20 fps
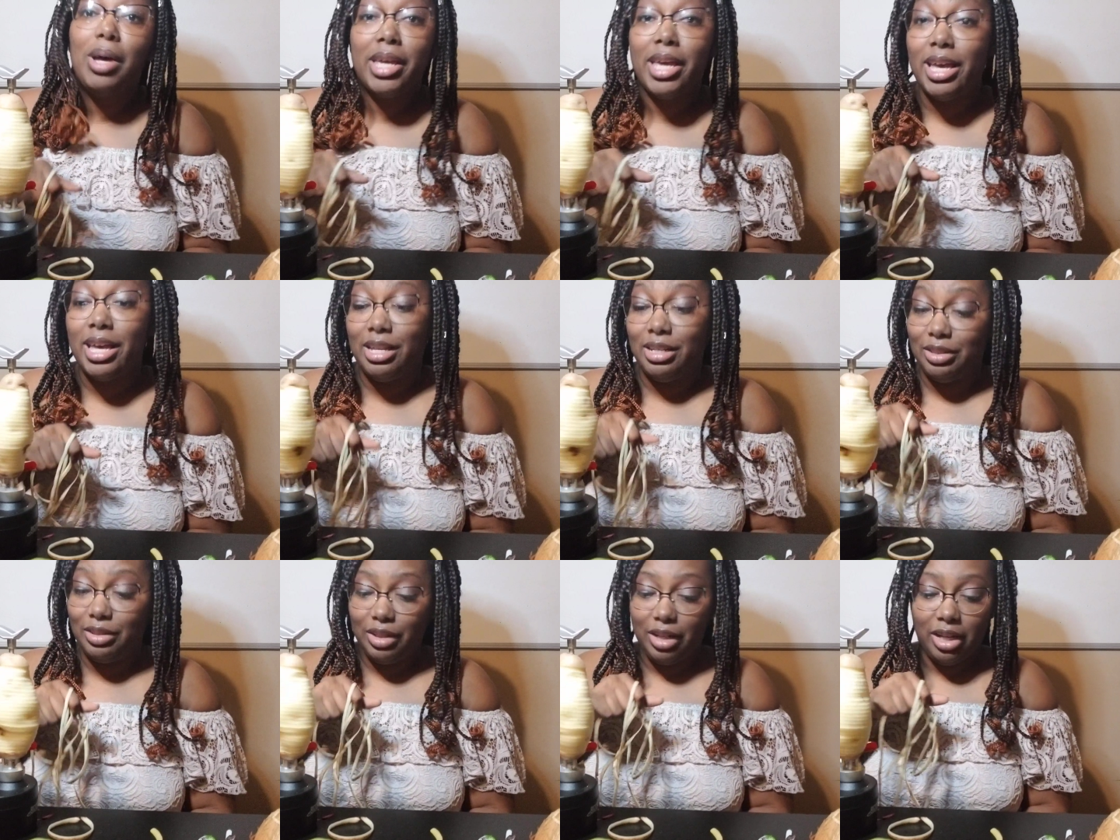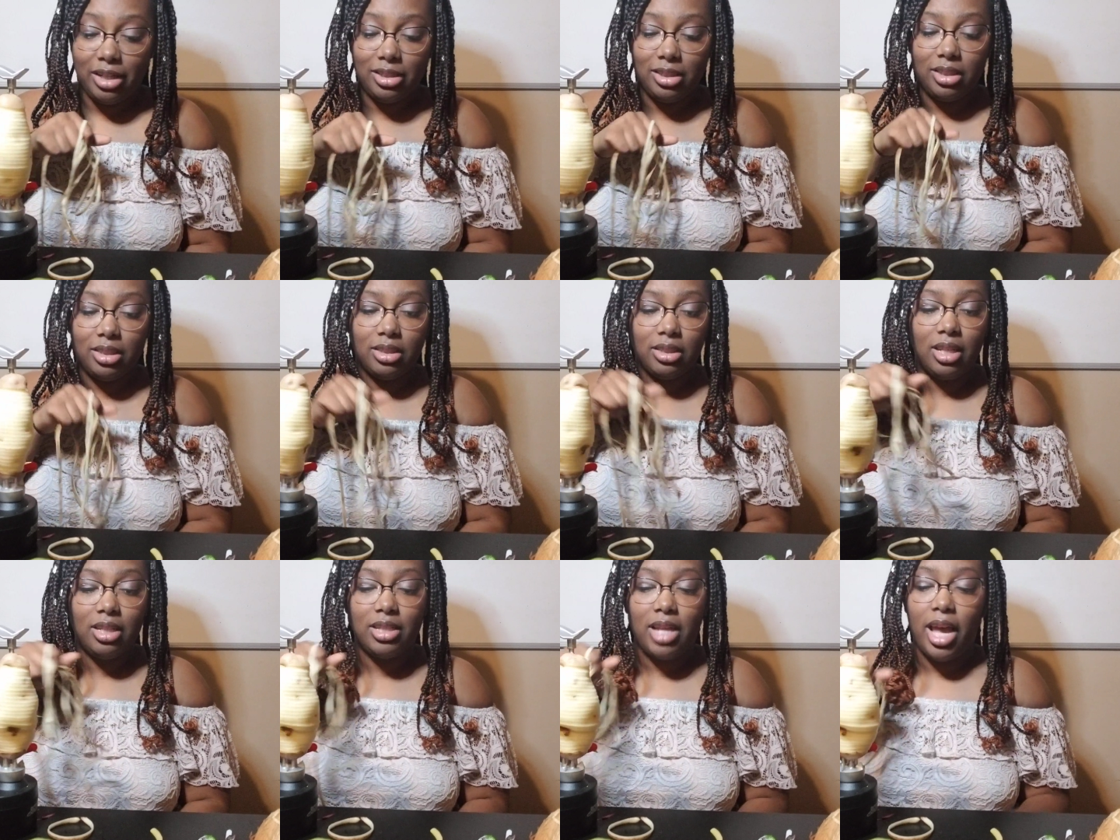again
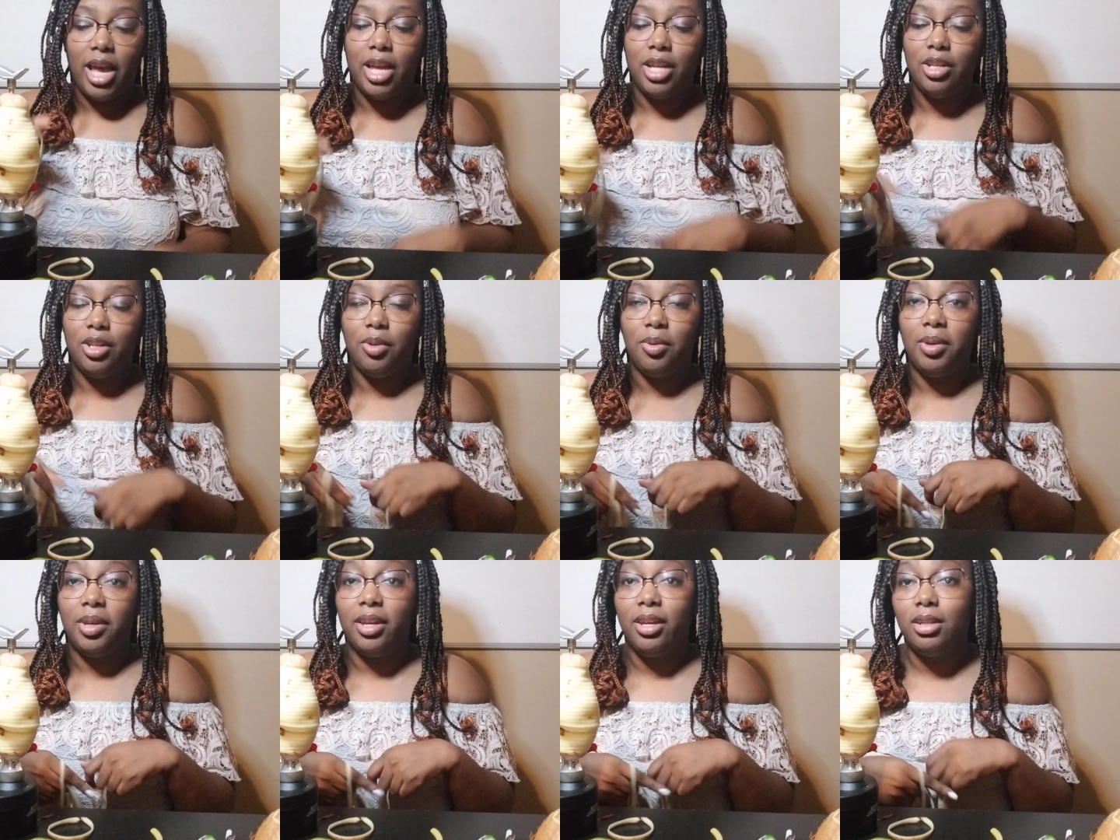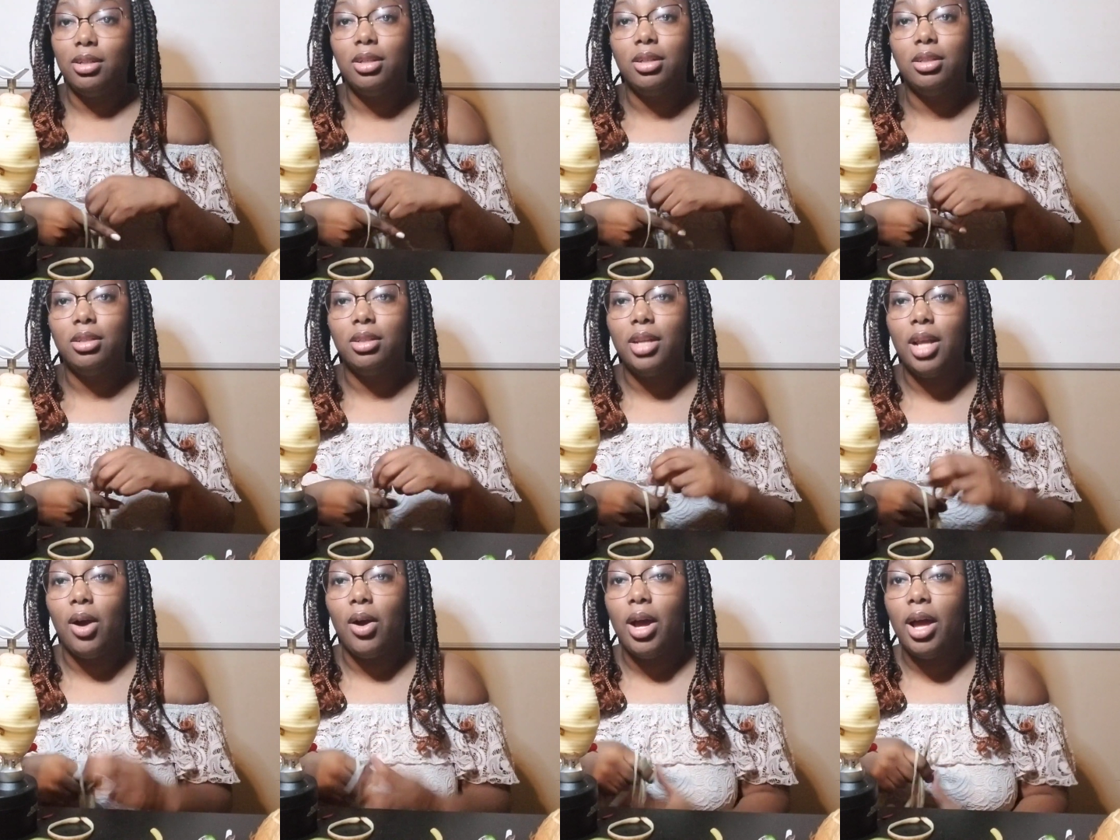because I hate doing it,
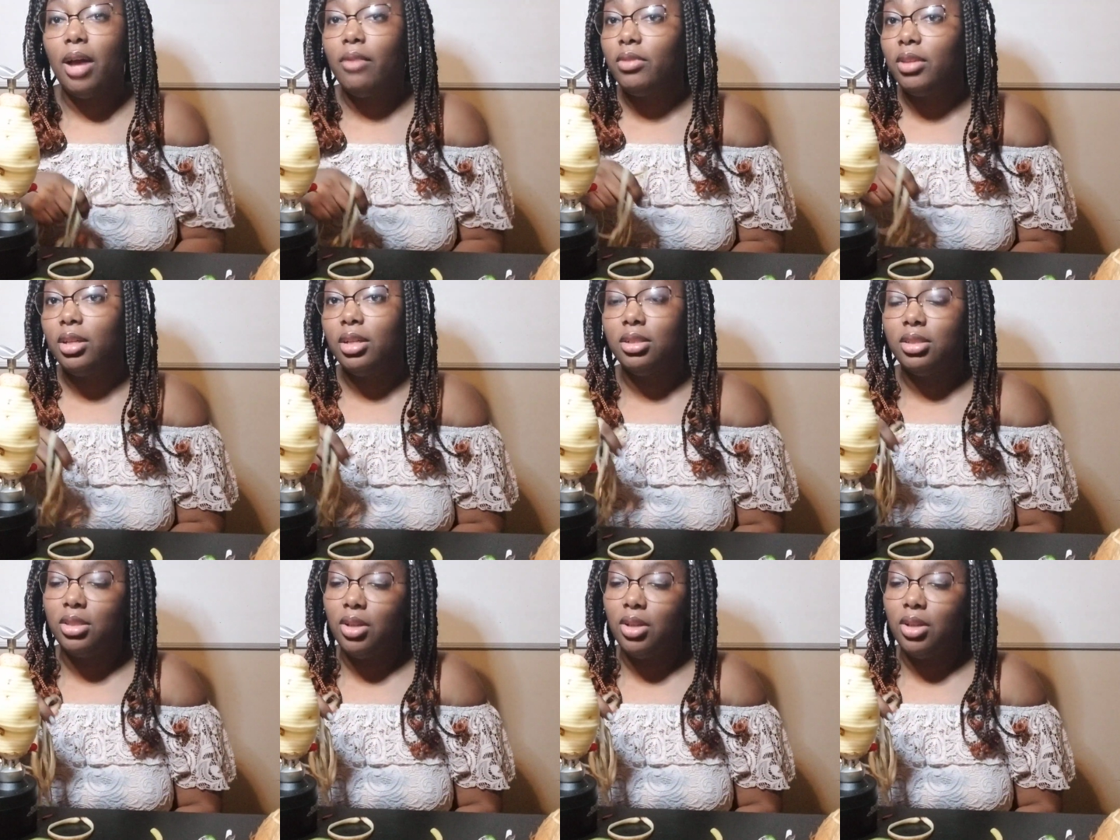and now I have this.